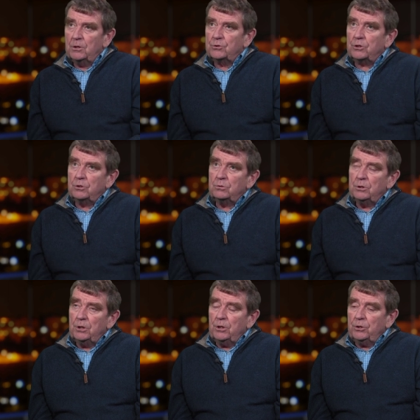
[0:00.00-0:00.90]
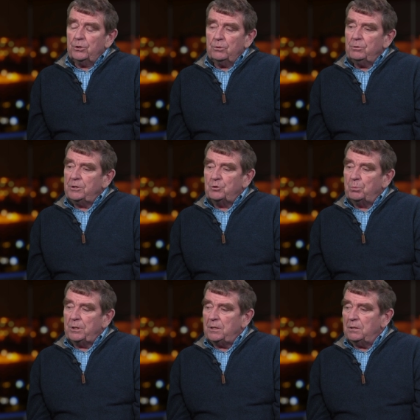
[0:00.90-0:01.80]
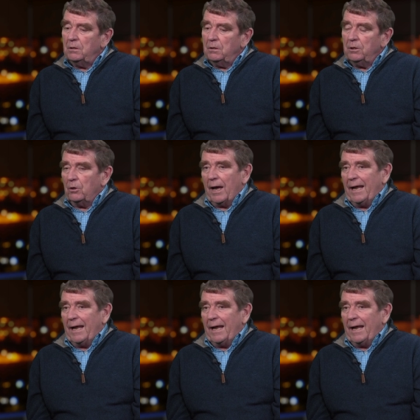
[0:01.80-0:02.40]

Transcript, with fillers: So you don't need to be you know,